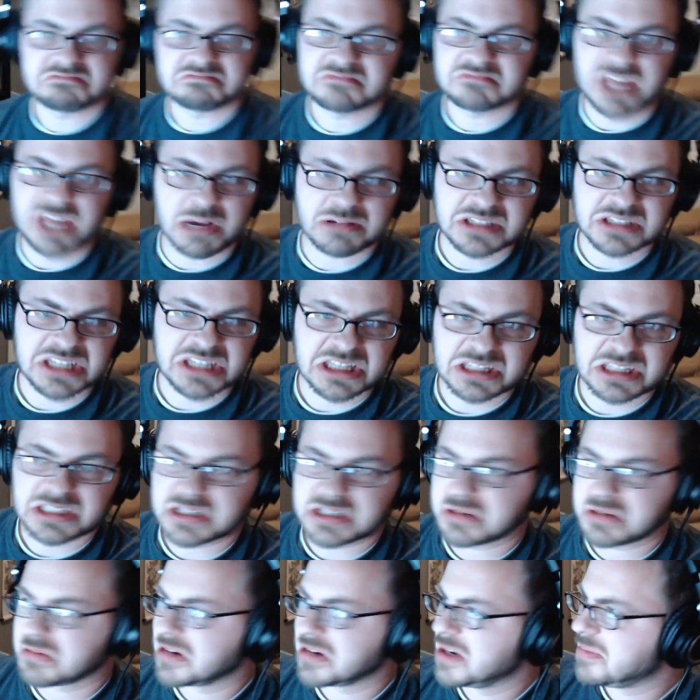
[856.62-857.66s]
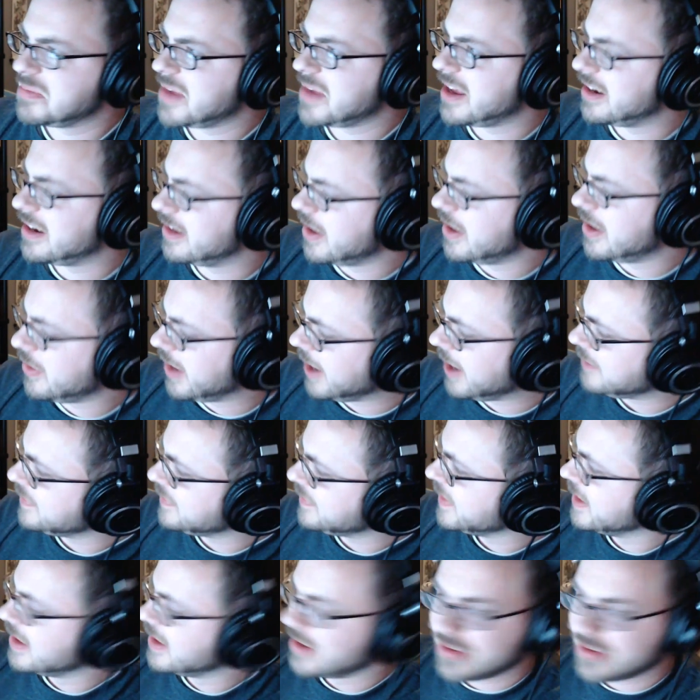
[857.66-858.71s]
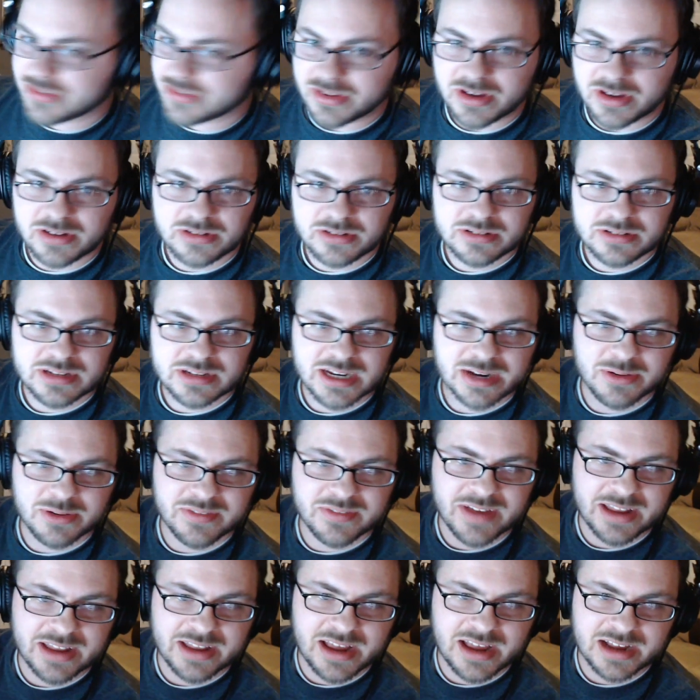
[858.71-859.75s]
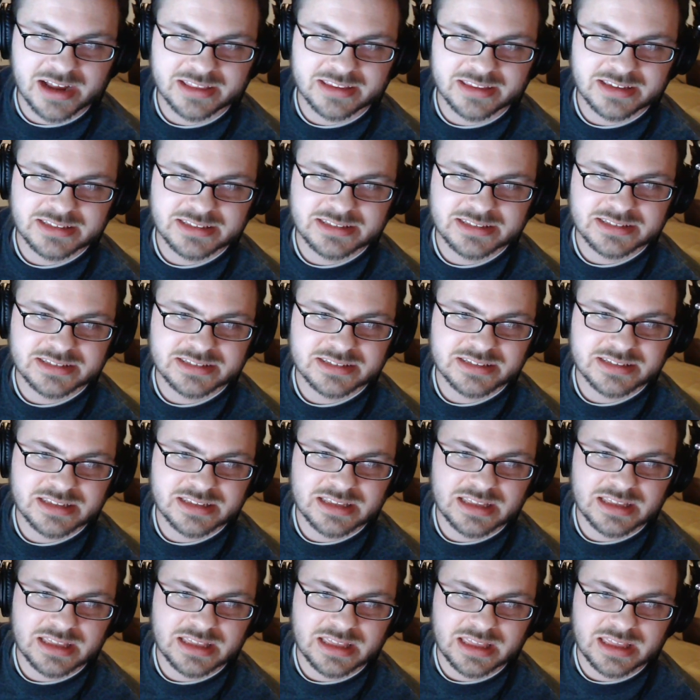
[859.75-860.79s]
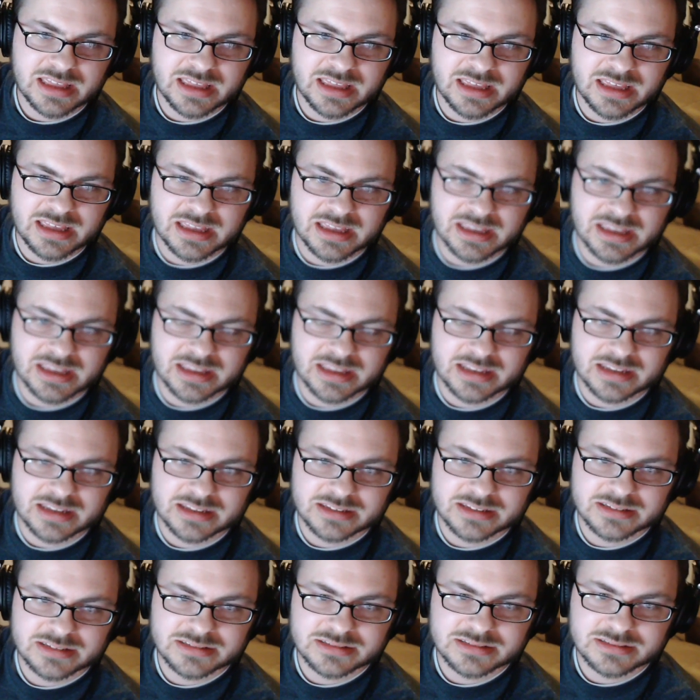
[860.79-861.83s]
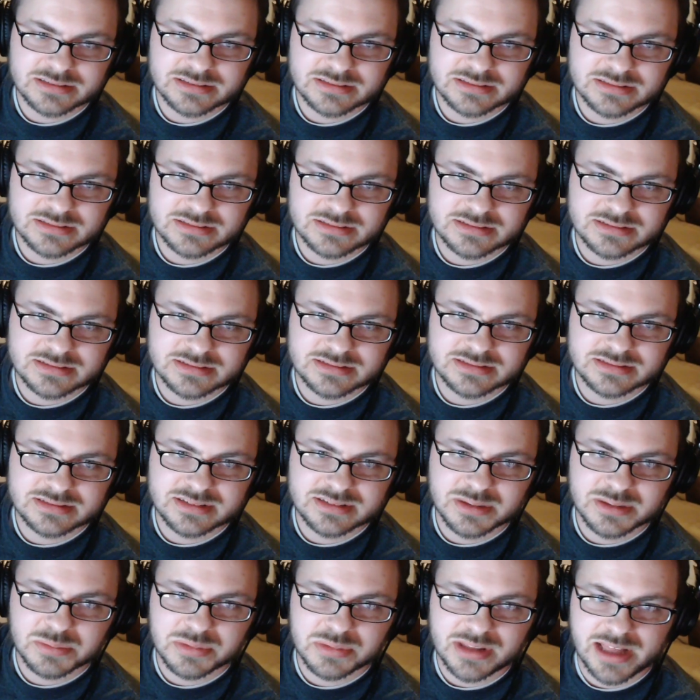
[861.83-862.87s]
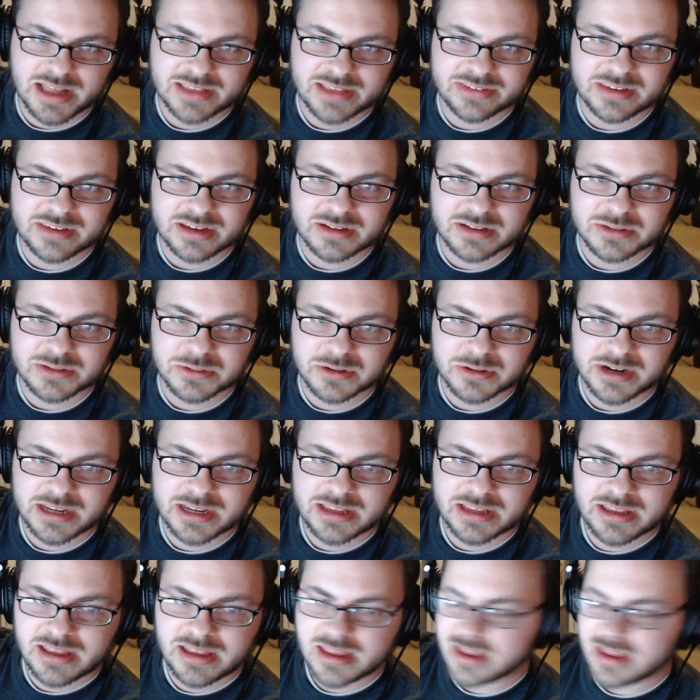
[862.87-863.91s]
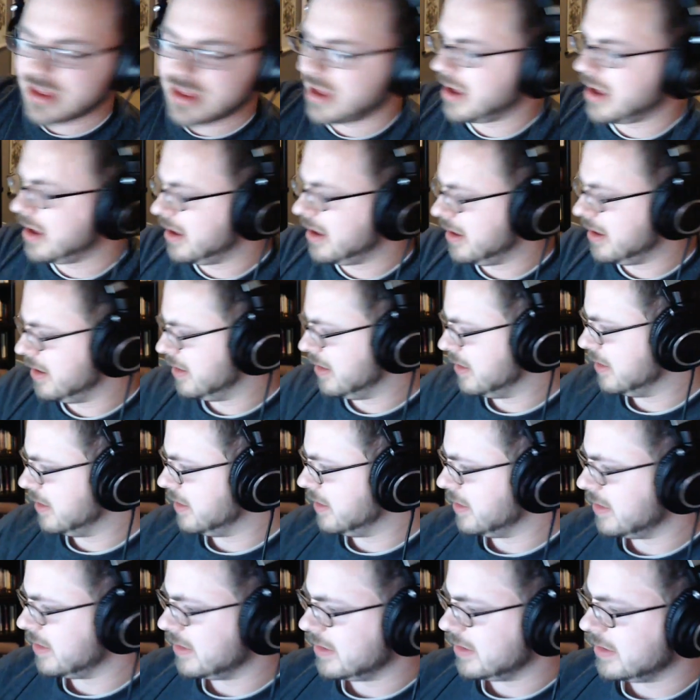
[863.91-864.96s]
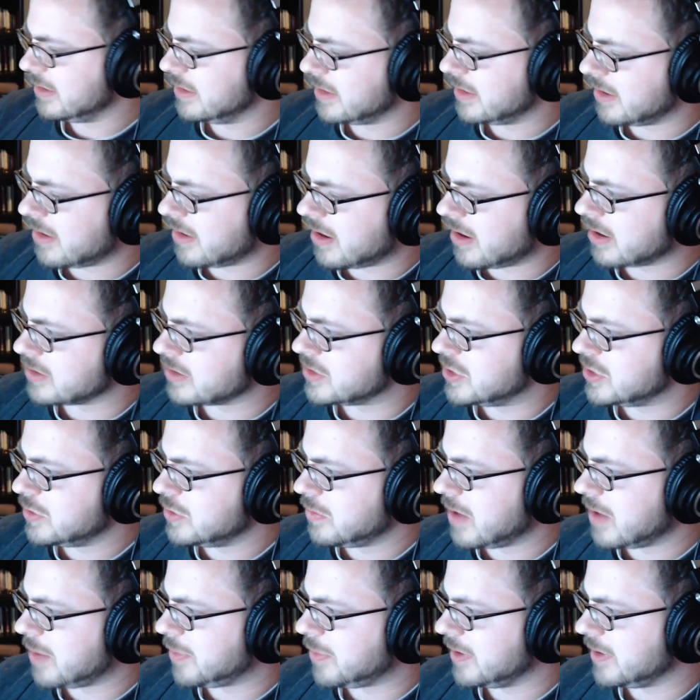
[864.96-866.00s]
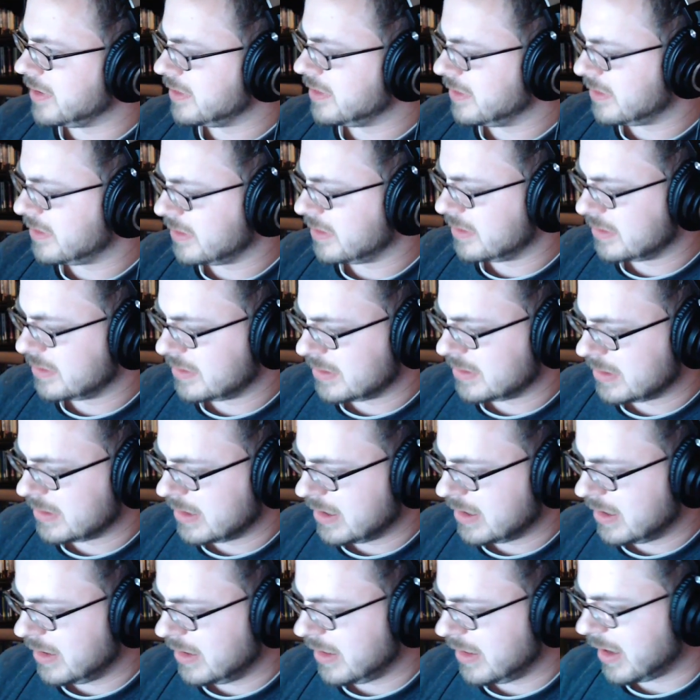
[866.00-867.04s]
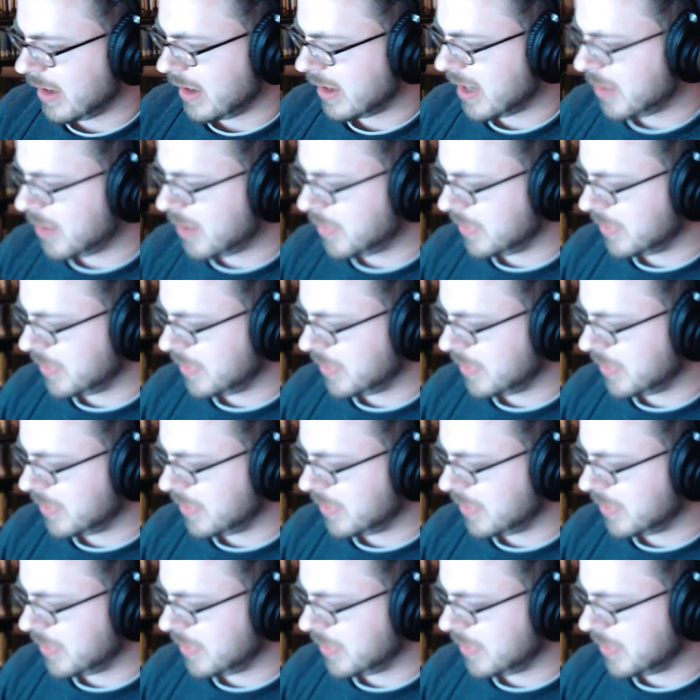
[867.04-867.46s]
that was nothing. Don't worry about it. Okay, so here we've got Noctis in plastic glory. There are 2 weapons that come